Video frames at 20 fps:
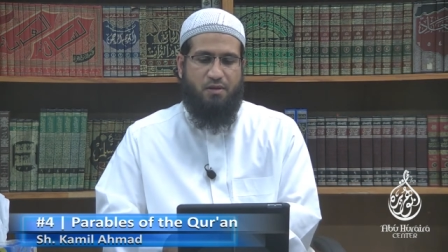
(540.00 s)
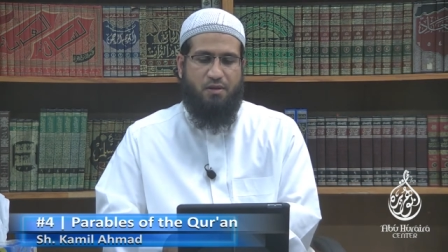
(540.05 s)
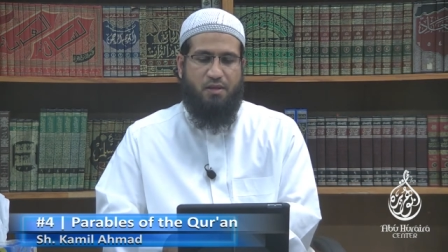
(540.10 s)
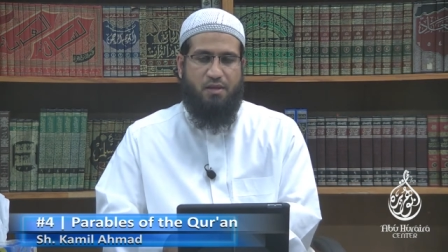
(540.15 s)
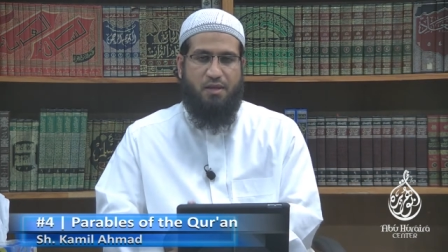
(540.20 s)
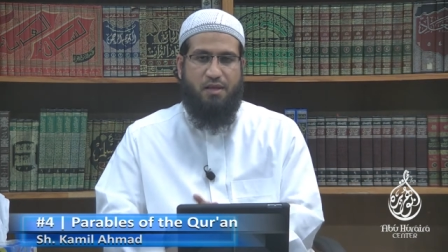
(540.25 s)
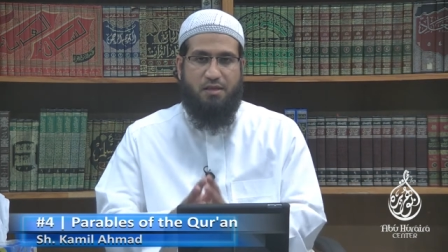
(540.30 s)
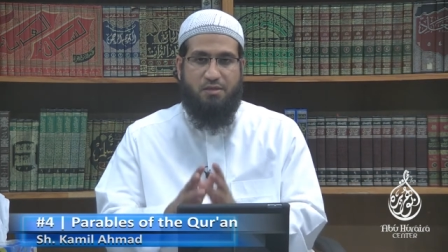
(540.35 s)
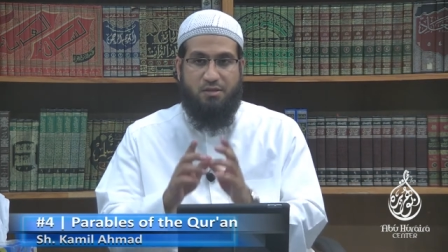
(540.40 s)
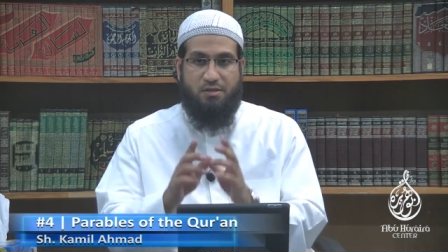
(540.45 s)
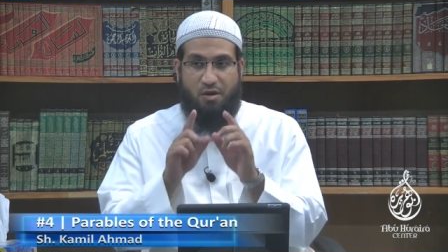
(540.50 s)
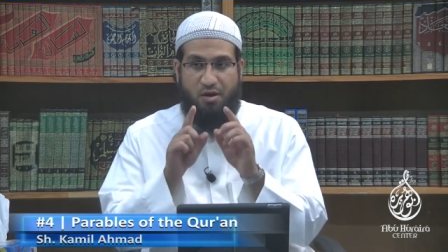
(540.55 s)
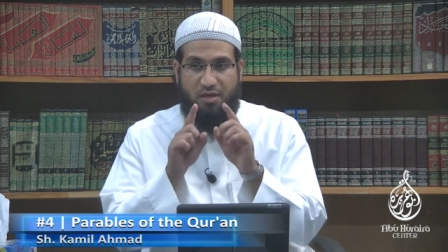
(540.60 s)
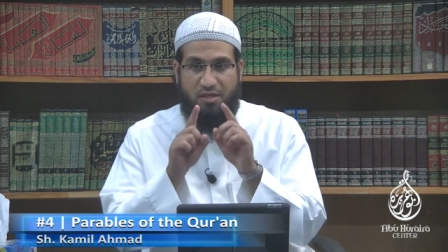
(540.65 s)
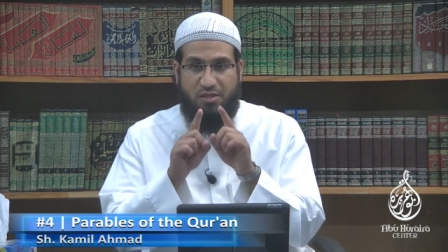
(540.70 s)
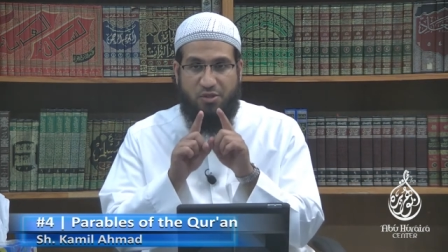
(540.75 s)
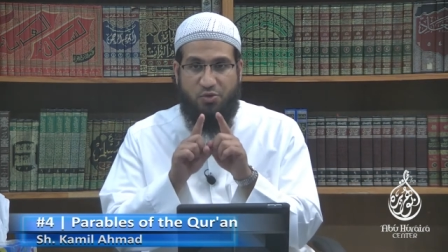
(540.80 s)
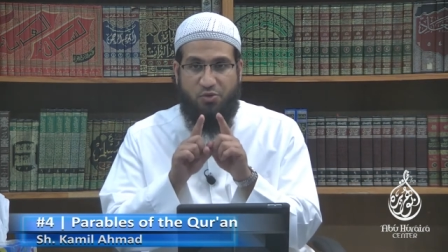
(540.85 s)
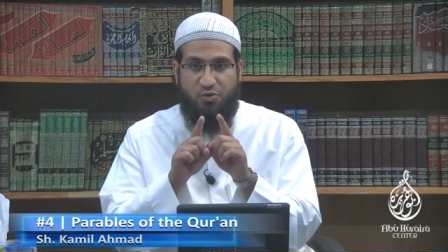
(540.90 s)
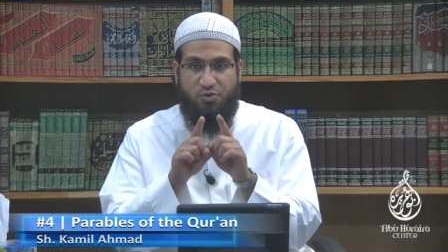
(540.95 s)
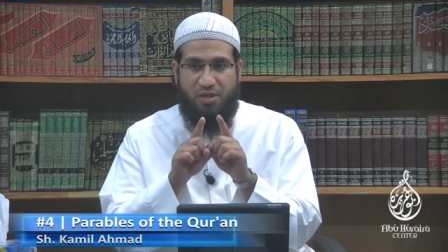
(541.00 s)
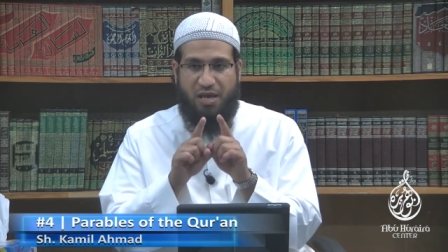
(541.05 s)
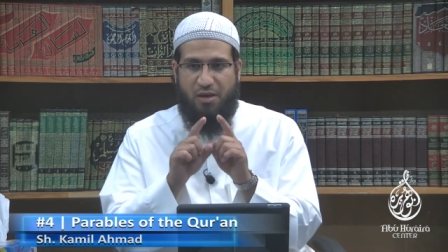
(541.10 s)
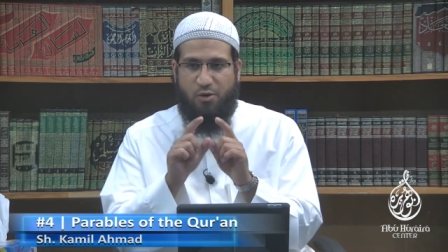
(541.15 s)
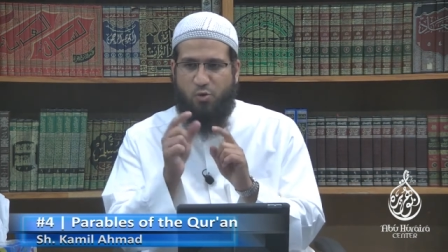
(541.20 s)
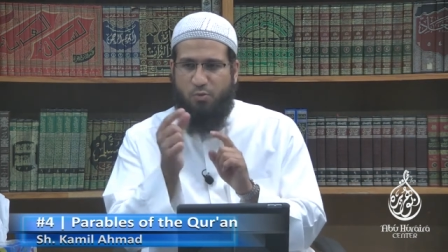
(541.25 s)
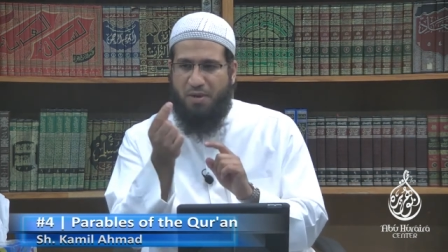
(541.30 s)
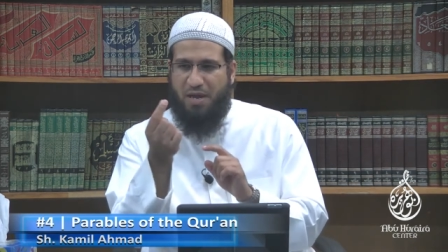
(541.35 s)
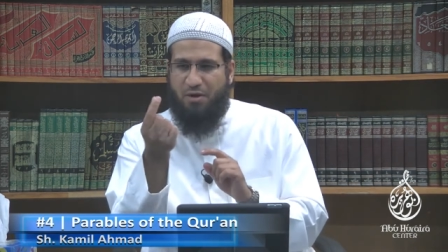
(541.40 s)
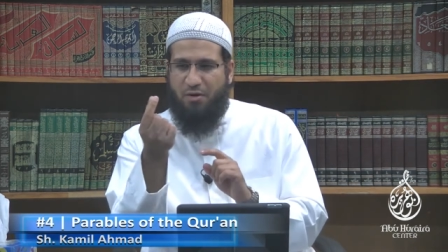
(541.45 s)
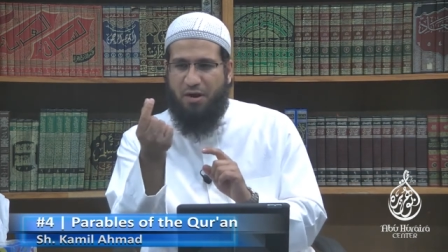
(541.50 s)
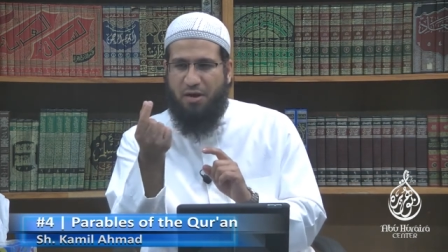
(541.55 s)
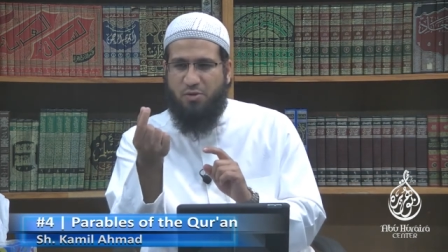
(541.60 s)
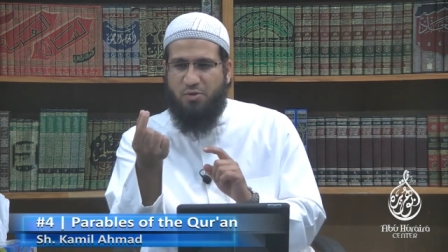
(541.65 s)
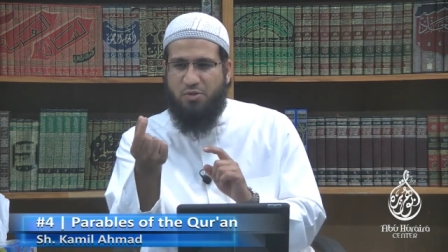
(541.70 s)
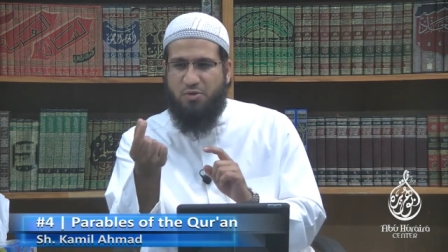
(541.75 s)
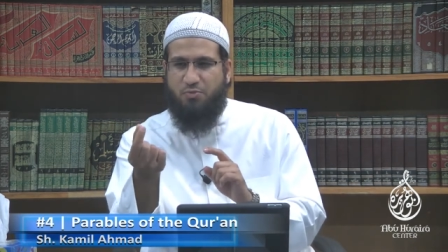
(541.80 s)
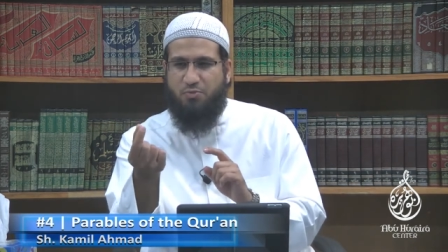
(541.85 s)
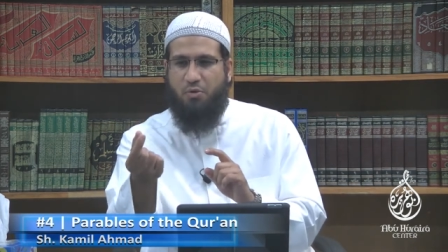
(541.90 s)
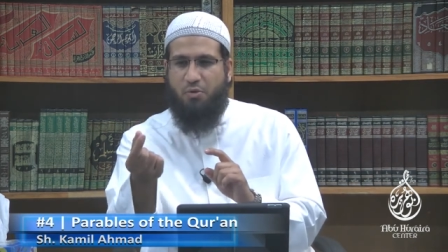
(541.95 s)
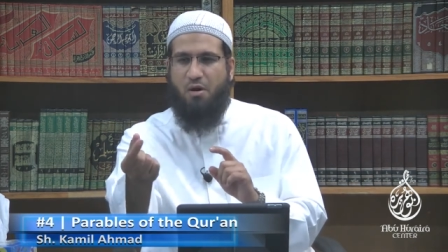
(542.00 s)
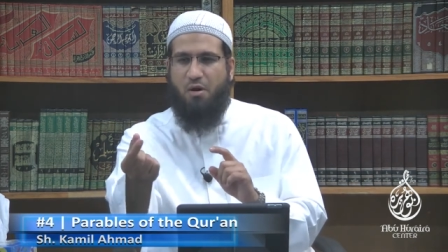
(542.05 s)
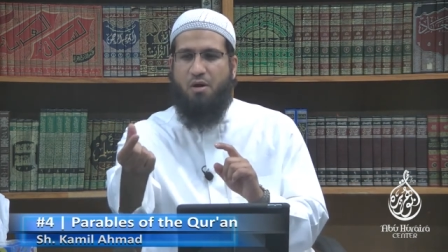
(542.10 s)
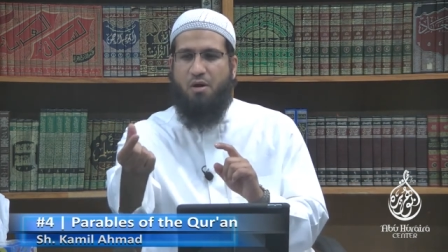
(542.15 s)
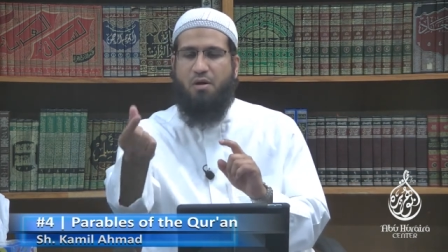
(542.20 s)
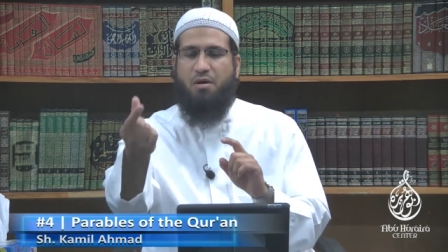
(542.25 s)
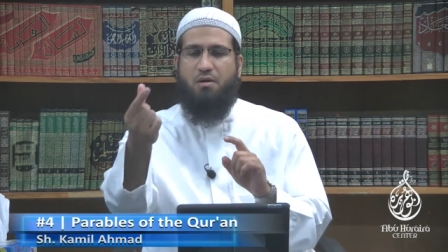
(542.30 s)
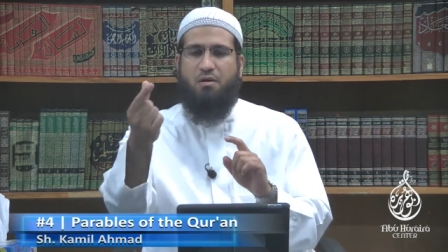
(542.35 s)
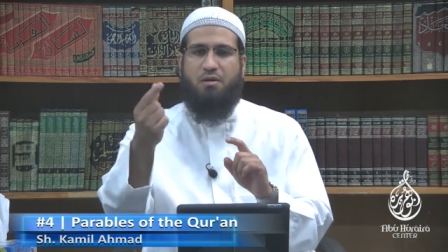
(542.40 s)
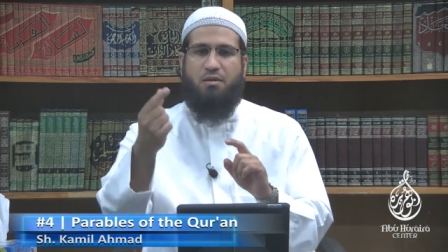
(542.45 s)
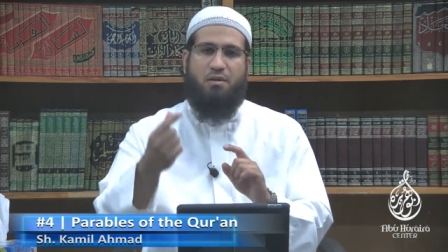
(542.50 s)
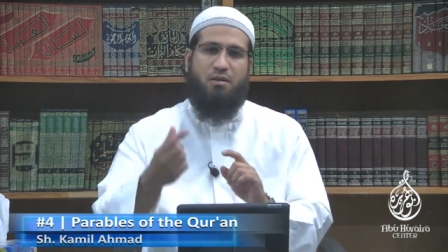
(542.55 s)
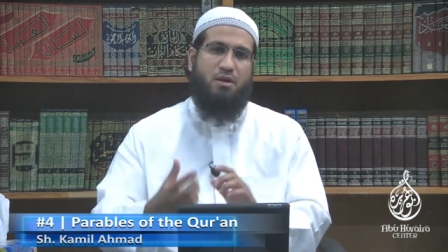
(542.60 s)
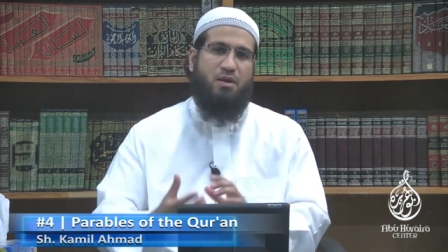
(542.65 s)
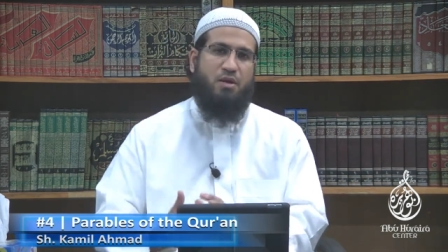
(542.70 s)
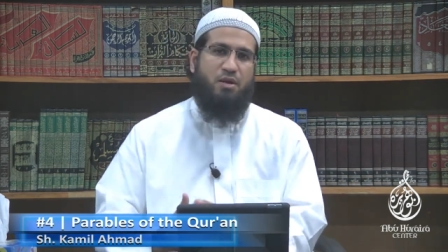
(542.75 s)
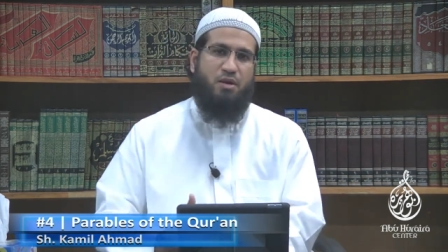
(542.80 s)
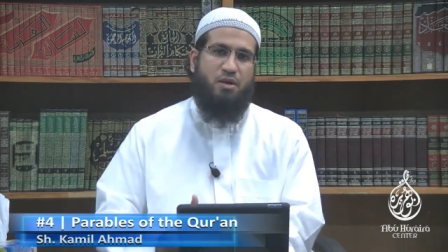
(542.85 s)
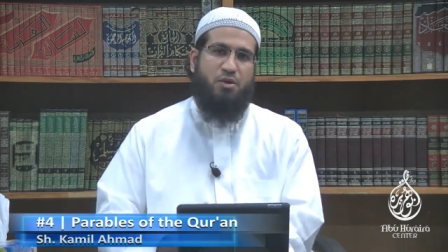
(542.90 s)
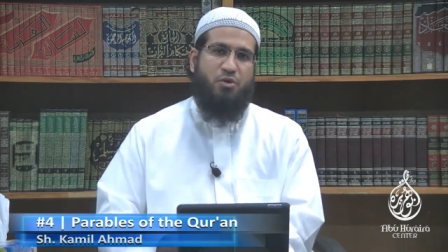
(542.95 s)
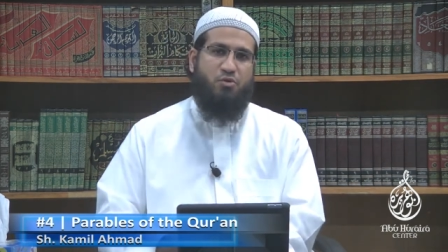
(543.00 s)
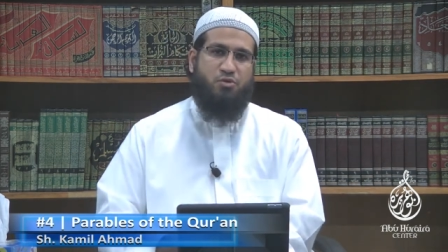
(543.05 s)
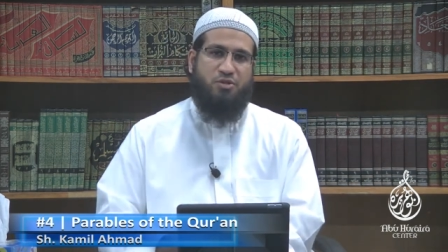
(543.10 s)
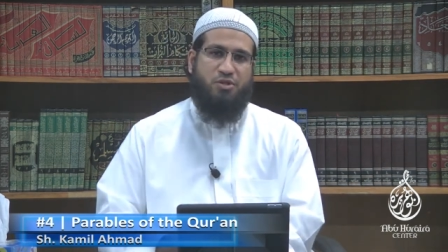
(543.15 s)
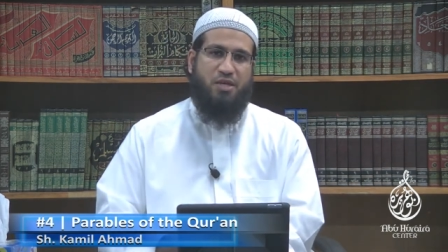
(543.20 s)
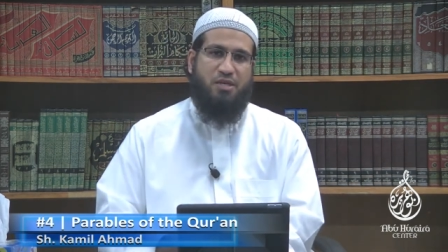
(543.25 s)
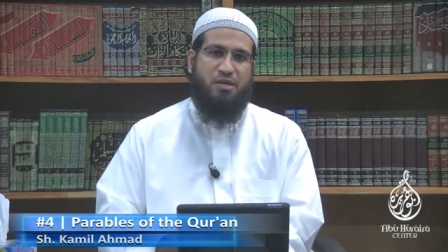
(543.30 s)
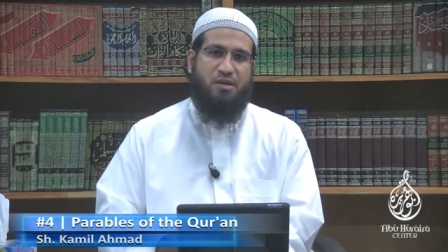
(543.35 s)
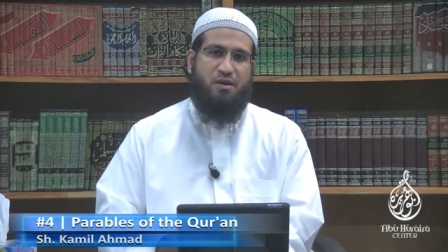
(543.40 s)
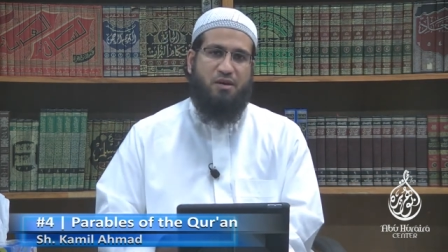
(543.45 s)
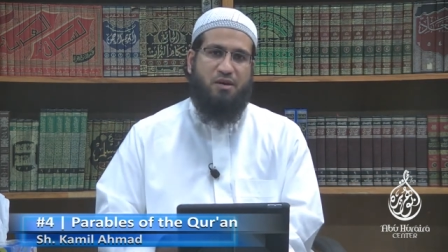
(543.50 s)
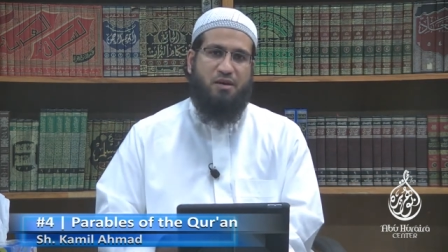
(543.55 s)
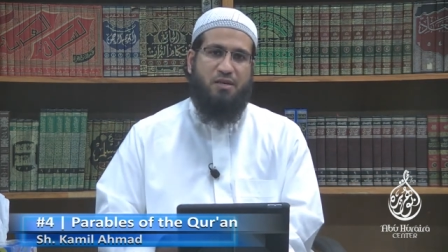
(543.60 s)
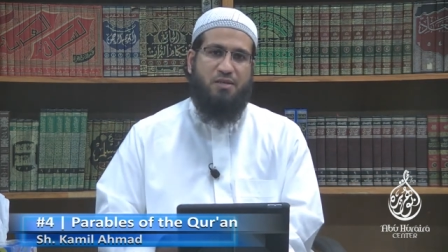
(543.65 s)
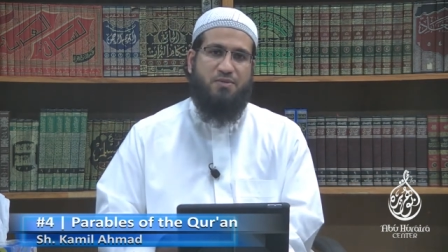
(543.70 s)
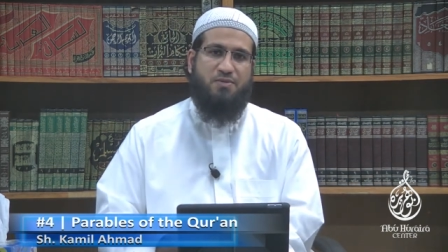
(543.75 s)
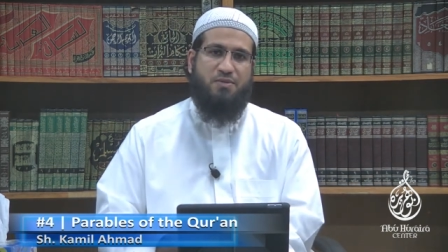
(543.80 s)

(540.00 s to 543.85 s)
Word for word: As long as you do that, no matter how small your sadaqah is,